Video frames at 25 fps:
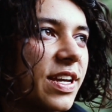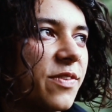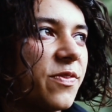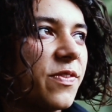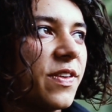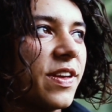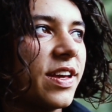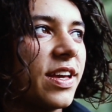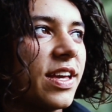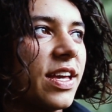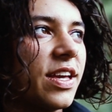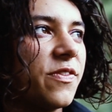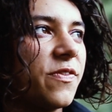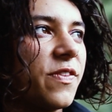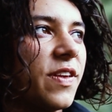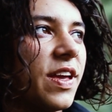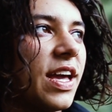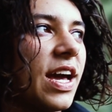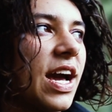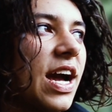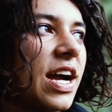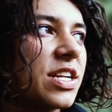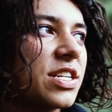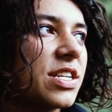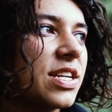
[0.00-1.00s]
If it
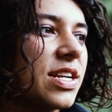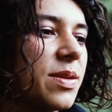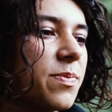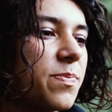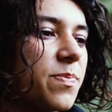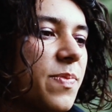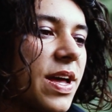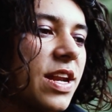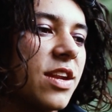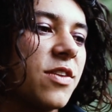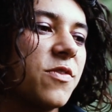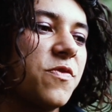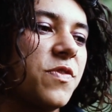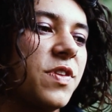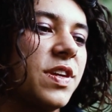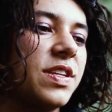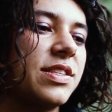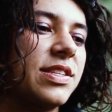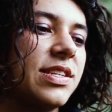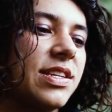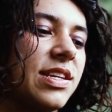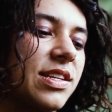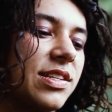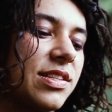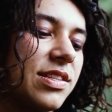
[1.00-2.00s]
actually
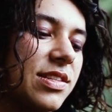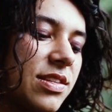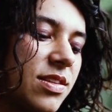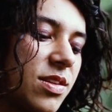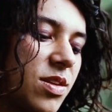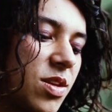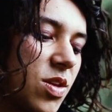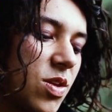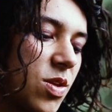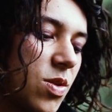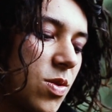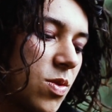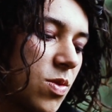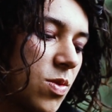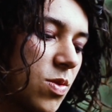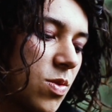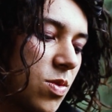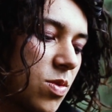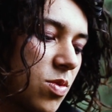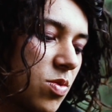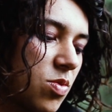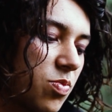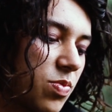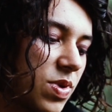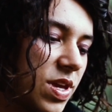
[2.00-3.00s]
benefited
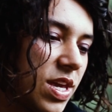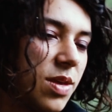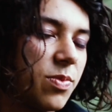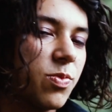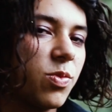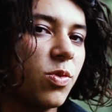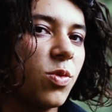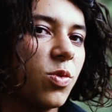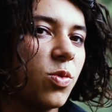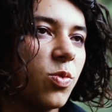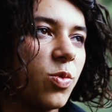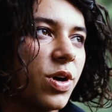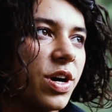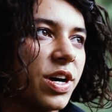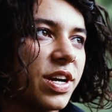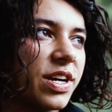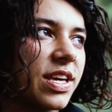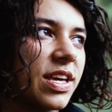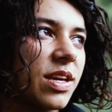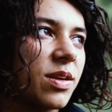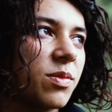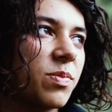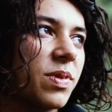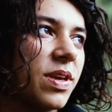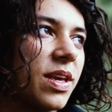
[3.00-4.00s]
people,
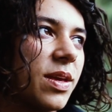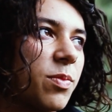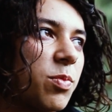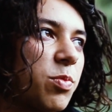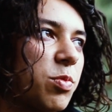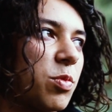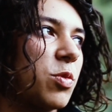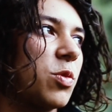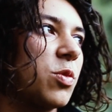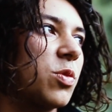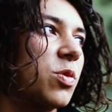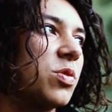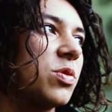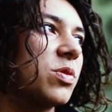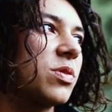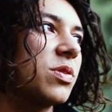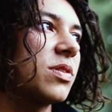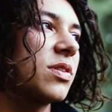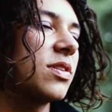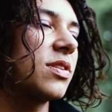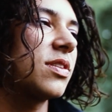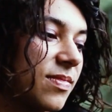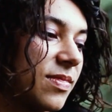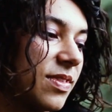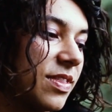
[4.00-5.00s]
working people,
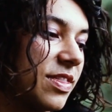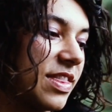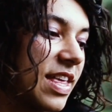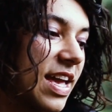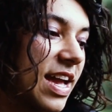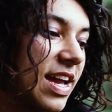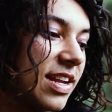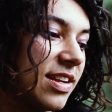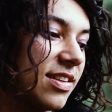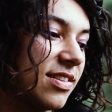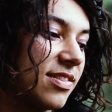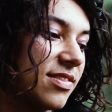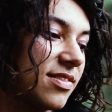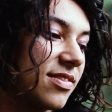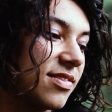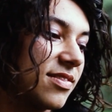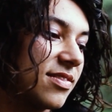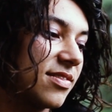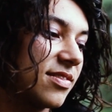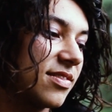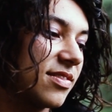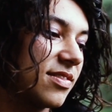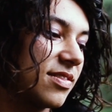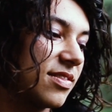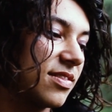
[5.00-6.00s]
then
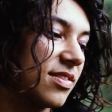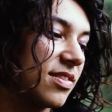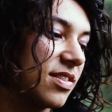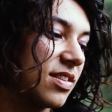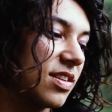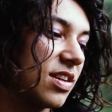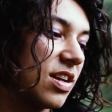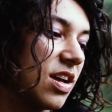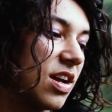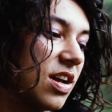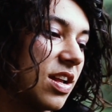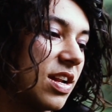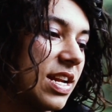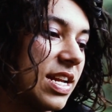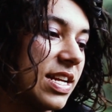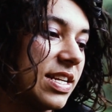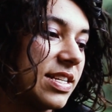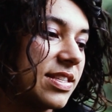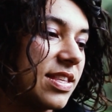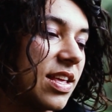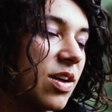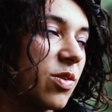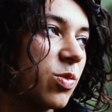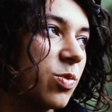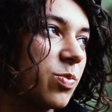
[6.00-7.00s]
at
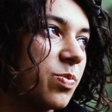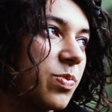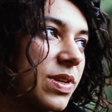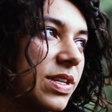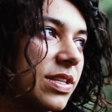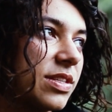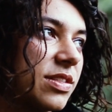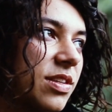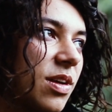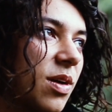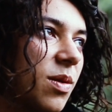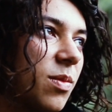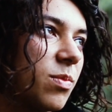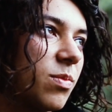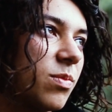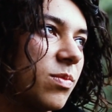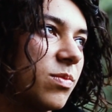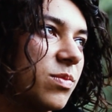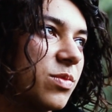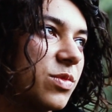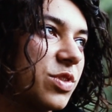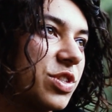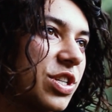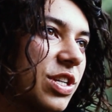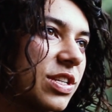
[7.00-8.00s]
least there would be
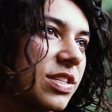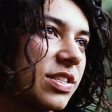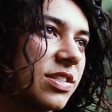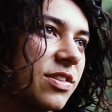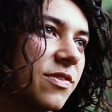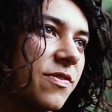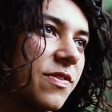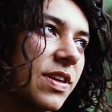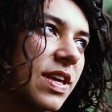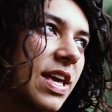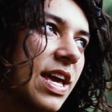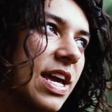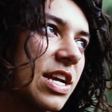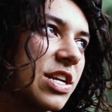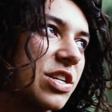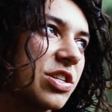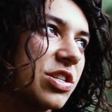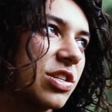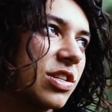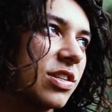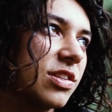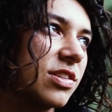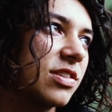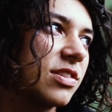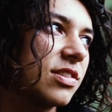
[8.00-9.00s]
some
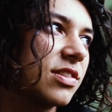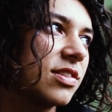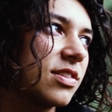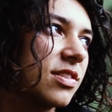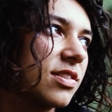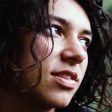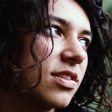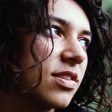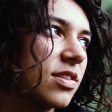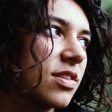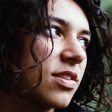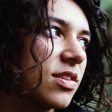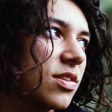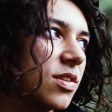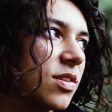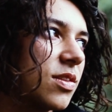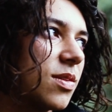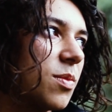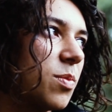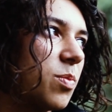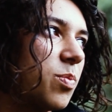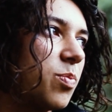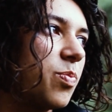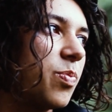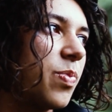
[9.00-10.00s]
justification.
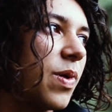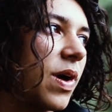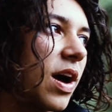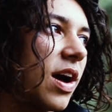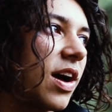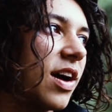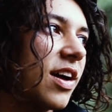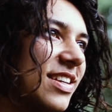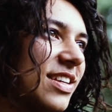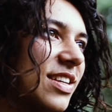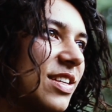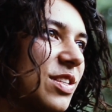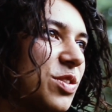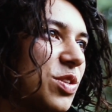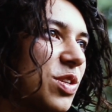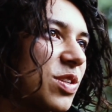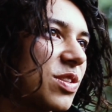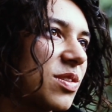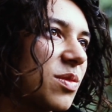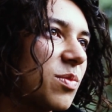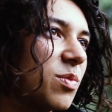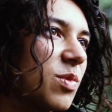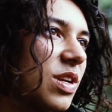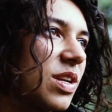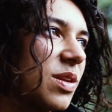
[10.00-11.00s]
But it's
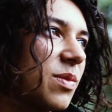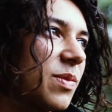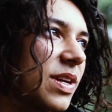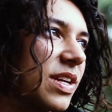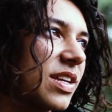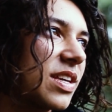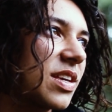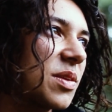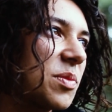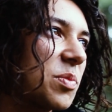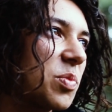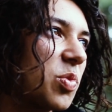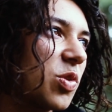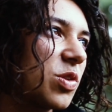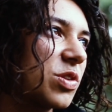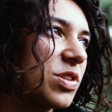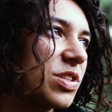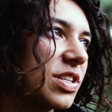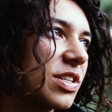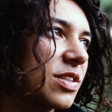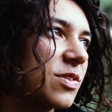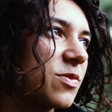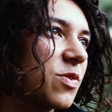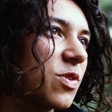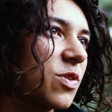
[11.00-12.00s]
just a money-making
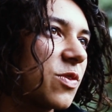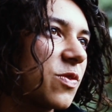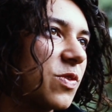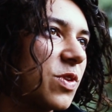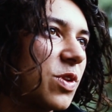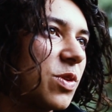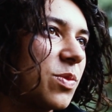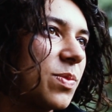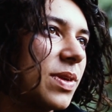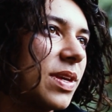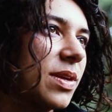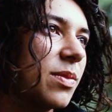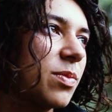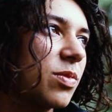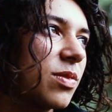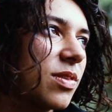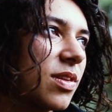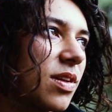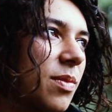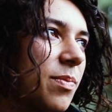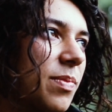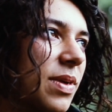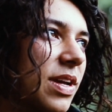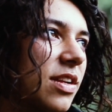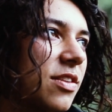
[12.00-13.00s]
project for a few people
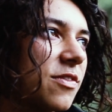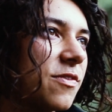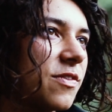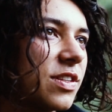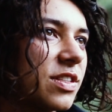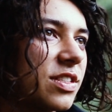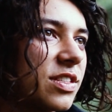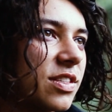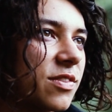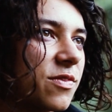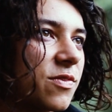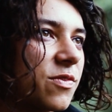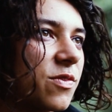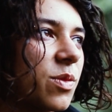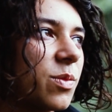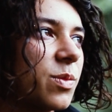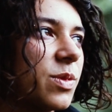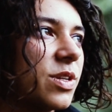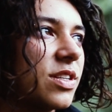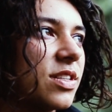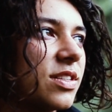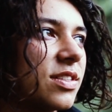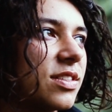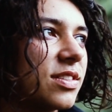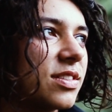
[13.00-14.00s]
that are benefiting from it.